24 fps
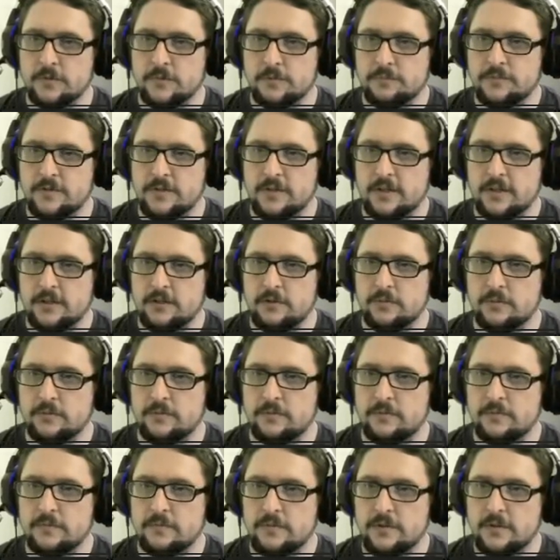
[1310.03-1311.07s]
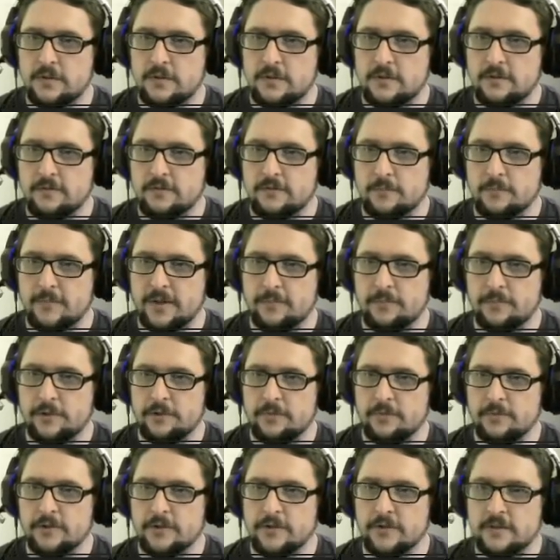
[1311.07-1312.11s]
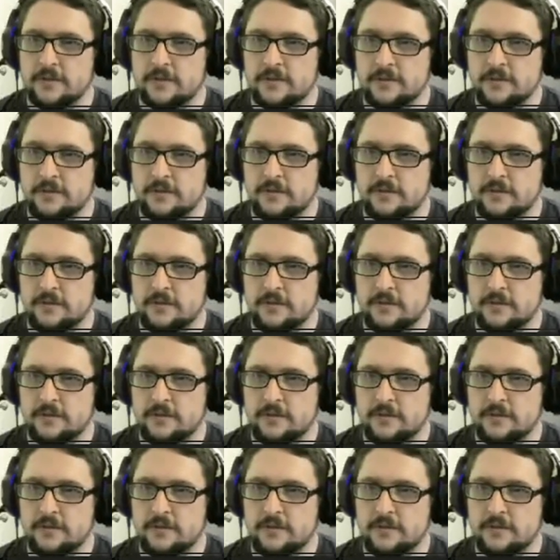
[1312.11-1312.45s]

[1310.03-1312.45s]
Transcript: oops, not you. For my maneuver.